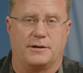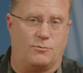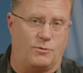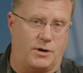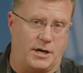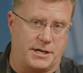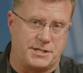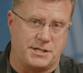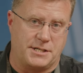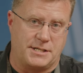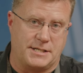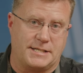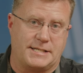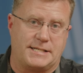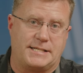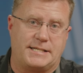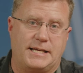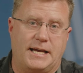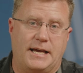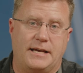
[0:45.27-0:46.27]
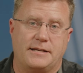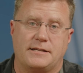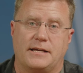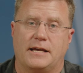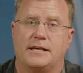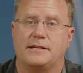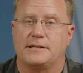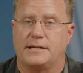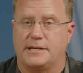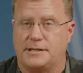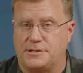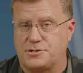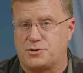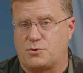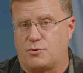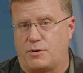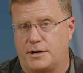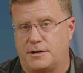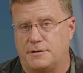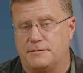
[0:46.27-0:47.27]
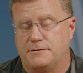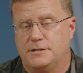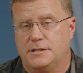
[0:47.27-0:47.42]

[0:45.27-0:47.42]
in Washington State and elsewhere.